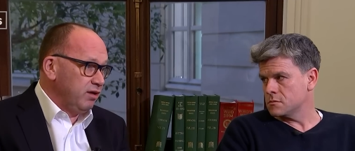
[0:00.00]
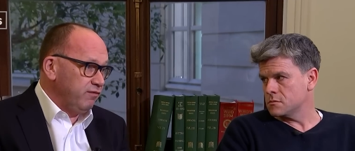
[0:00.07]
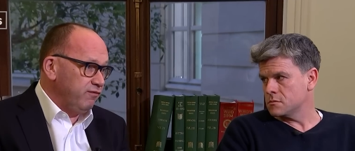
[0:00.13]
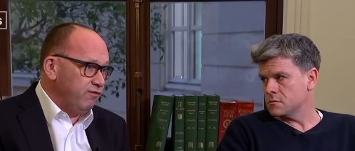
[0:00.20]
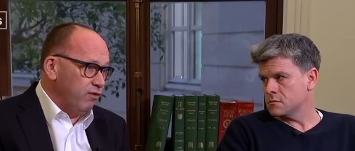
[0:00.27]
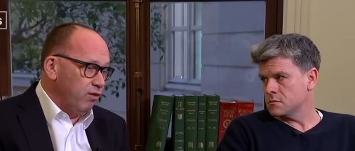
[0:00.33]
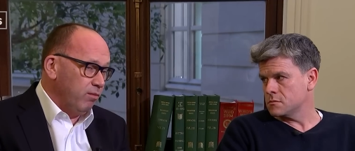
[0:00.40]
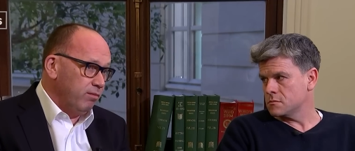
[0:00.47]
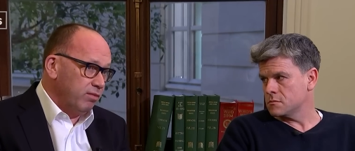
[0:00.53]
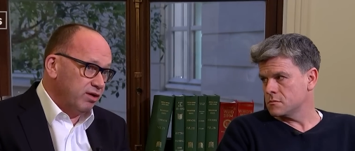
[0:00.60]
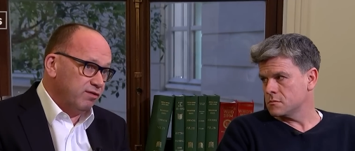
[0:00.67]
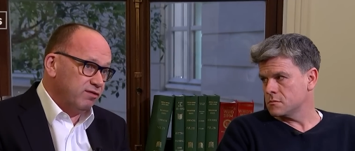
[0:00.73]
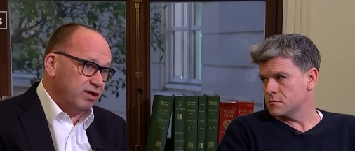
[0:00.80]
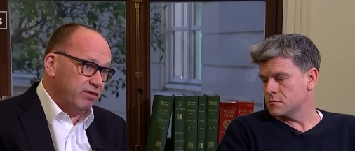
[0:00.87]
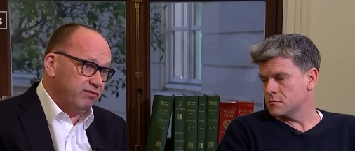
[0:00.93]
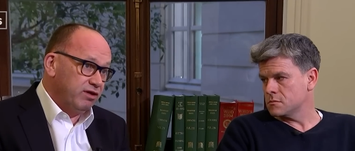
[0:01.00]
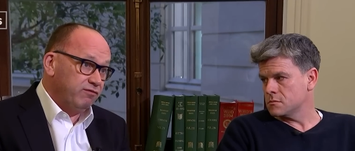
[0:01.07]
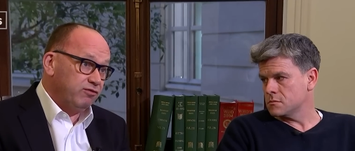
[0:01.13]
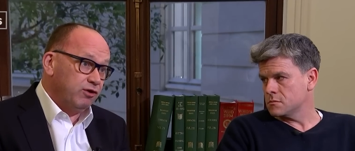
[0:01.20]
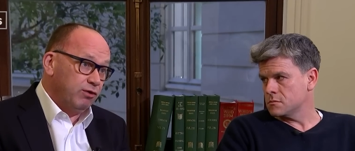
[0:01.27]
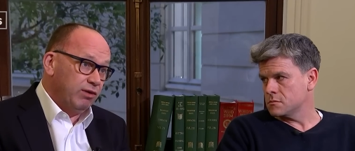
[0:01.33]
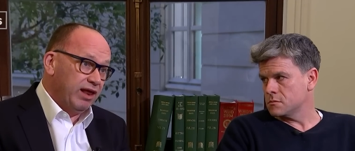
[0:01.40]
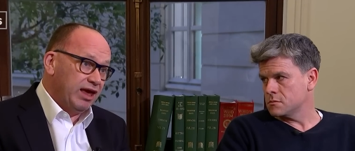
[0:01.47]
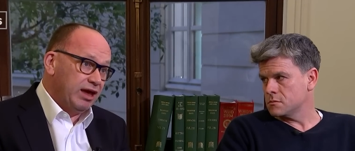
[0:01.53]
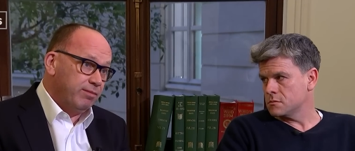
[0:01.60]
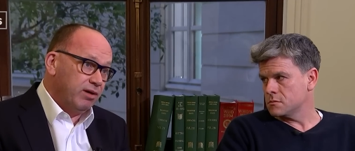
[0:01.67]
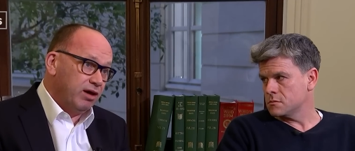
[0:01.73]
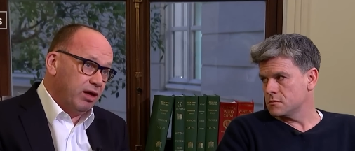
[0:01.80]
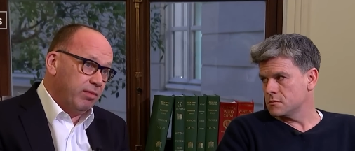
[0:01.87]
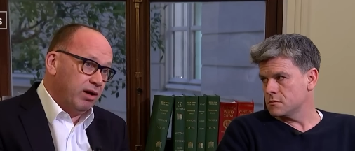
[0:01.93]
Speaker 1: from Conservative to
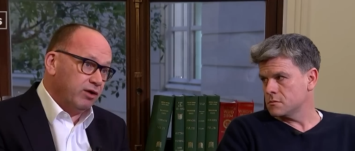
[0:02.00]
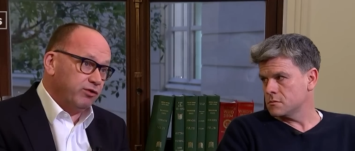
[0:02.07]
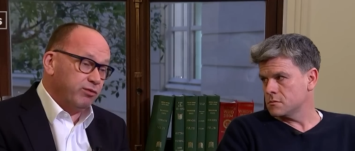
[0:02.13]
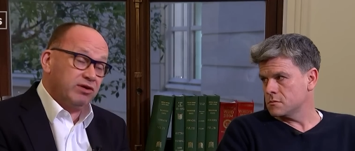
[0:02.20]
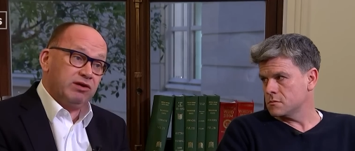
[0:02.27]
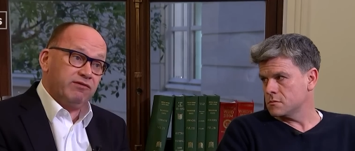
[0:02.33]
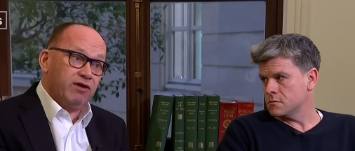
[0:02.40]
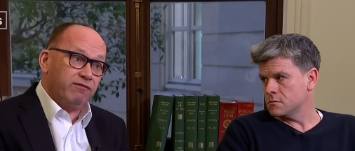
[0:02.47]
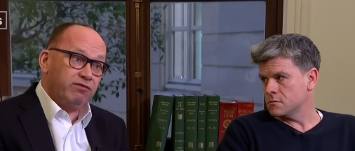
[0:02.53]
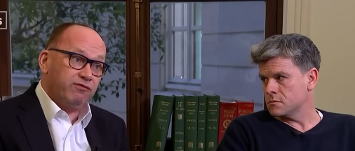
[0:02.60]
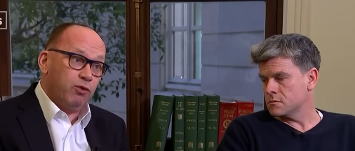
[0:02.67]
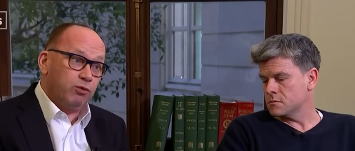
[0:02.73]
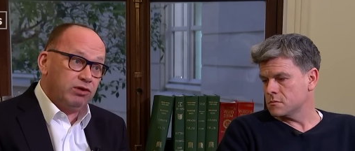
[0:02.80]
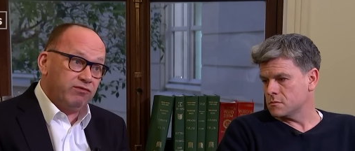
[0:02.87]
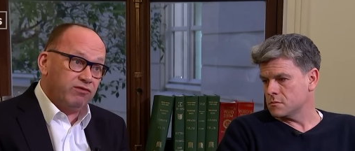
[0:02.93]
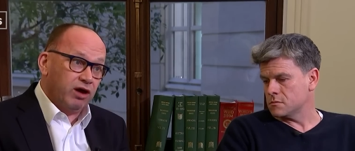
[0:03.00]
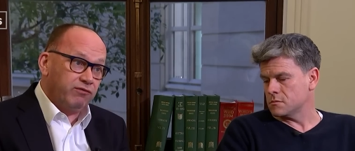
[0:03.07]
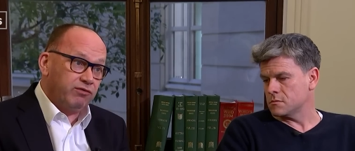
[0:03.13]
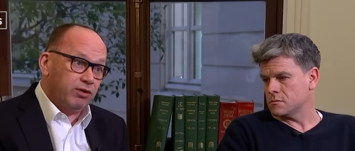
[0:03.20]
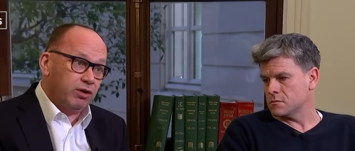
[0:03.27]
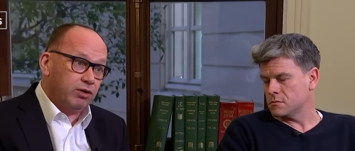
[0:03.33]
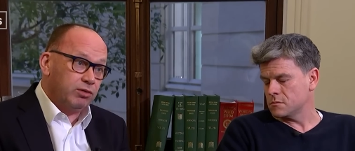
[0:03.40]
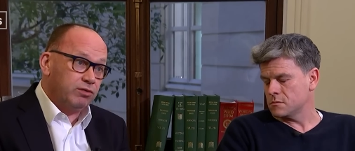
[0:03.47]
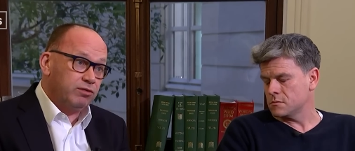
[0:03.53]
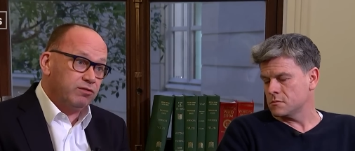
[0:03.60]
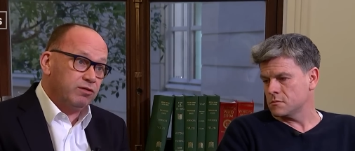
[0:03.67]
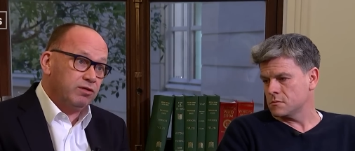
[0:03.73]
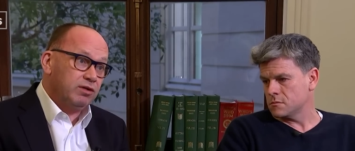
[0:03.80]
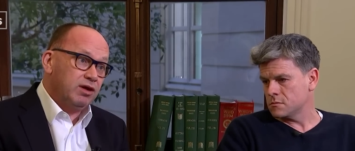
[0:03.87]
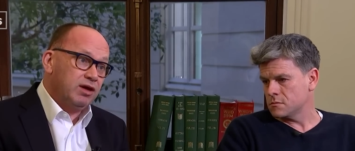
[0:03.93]
Labour among twenty-five to forty-five year olds,
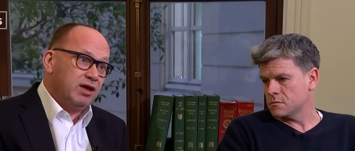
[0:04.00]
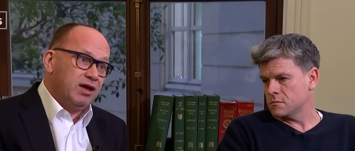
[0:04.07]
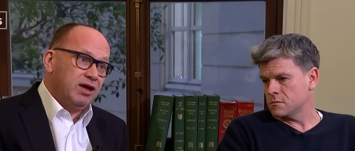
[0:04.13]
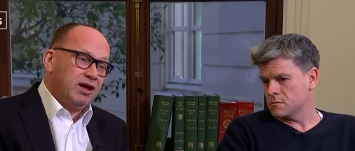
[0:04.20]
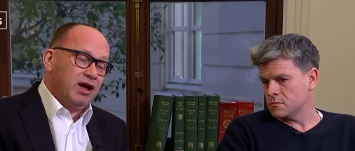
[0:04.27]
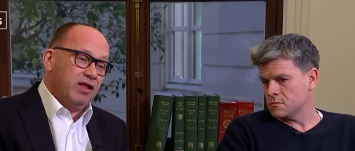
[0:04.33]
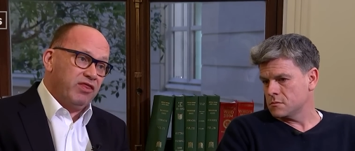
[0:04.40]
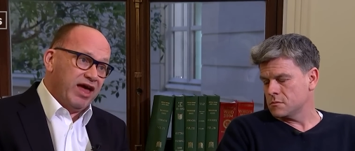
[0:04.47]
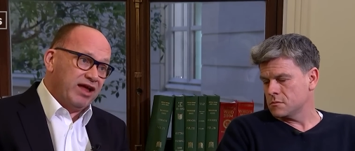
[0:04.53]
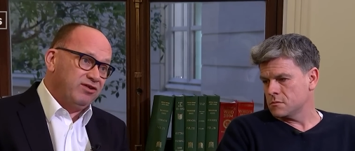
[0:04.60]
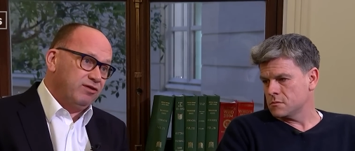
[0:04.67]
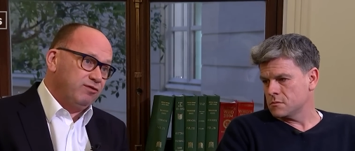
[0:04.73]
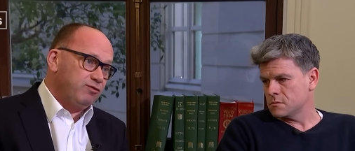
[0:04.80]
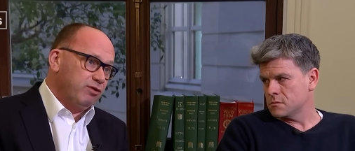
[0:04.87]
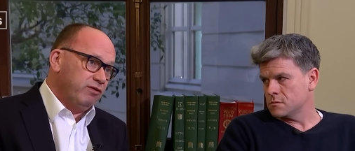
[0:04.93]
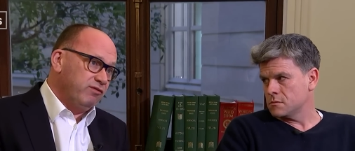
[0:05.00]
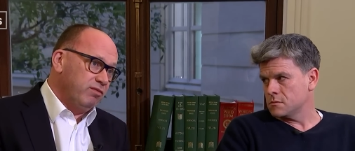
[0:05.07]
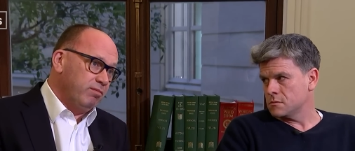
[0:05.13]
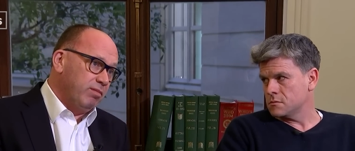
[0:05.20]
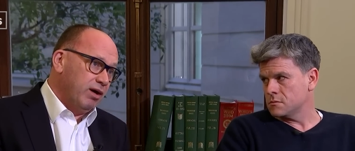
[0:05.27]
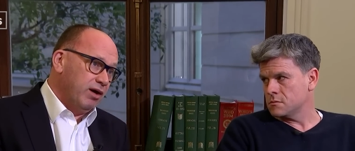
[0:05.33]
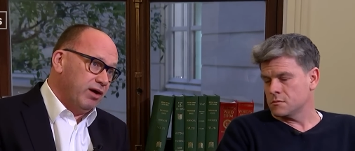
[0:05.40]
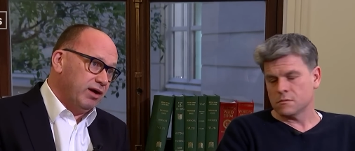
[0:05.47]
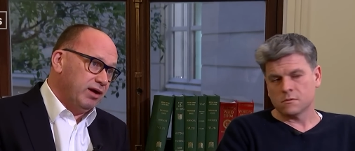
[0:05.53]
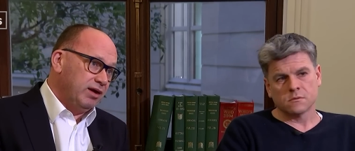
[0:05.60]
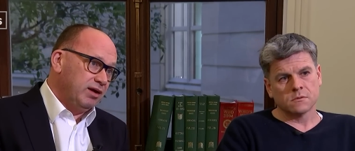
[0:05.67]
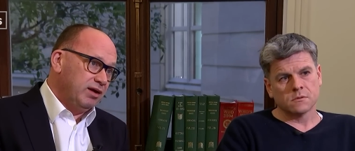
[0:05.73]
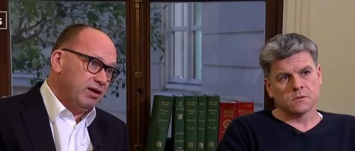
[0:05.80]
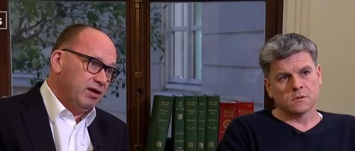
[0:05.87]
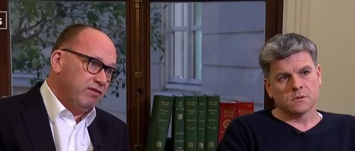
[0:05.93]
and that is driven by
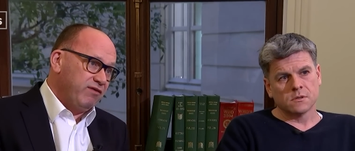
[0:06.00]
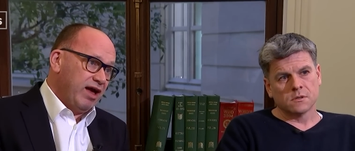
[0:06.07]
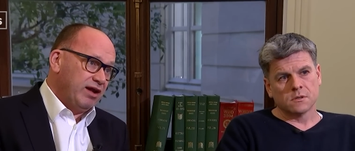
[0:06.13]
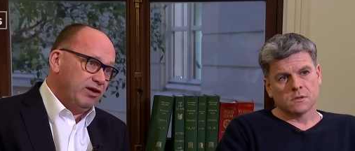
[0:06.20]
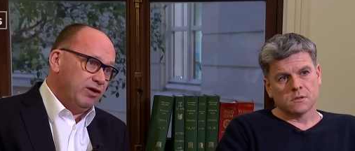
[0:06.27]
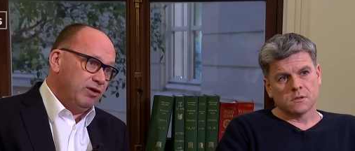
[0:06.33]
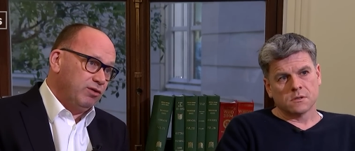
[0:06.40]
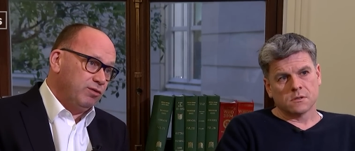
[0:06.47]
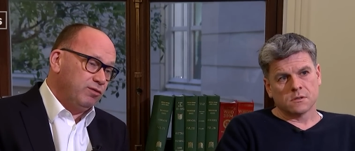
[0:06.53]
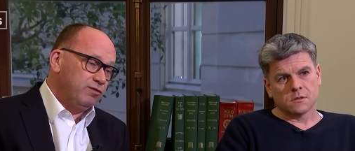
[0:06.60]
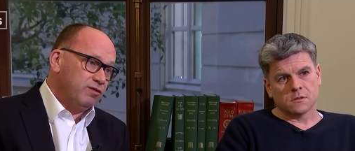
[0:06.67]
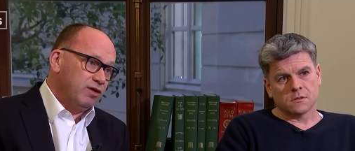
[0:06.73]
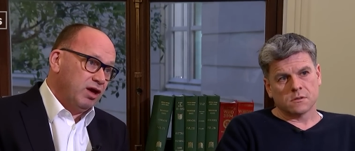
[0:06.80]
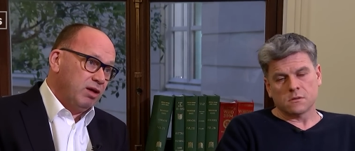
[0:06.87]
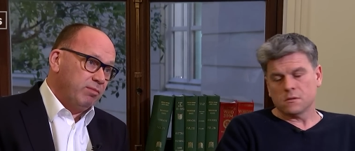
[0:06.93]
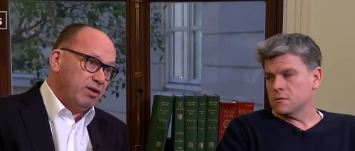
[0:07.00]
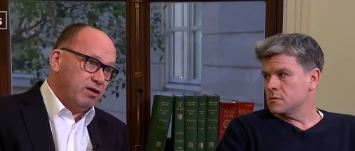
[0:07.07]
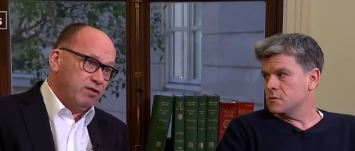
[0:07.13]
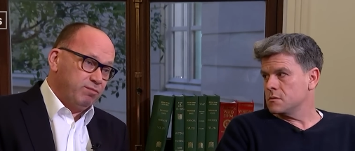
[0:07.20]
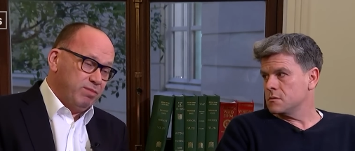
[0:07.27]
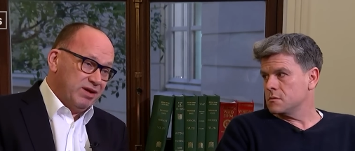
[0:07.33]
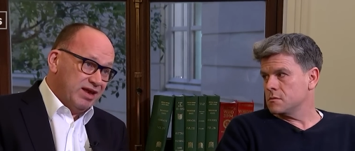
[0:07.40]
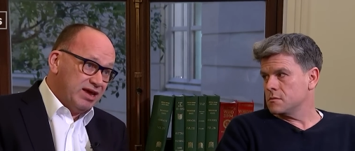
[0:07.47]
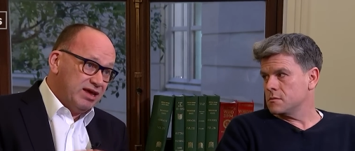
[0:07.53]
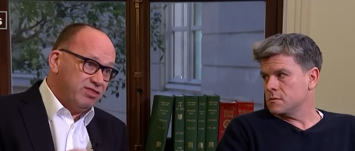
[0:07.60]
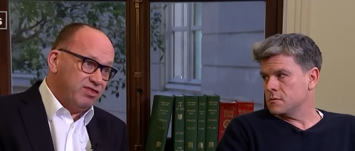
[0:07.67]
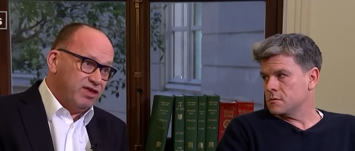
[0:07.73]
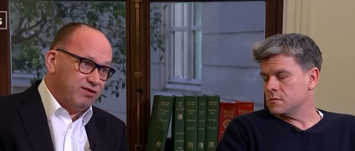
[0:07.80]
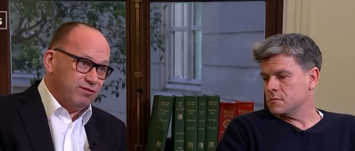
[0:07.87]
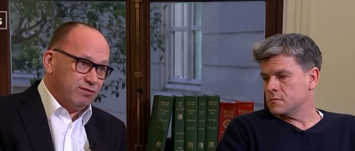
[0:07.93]
values, because beneath
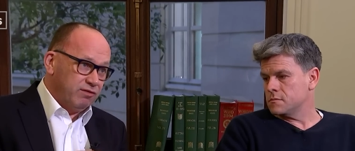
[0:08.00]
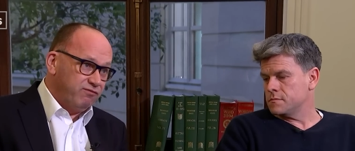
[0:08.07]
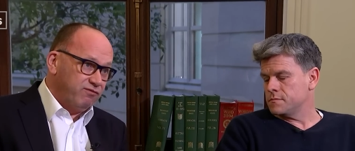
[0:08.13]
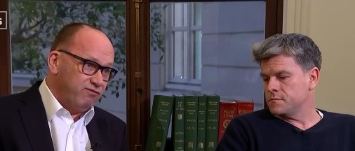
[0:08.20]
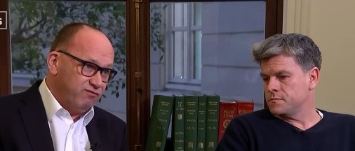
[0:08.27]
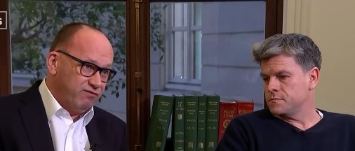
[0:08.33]
this sort of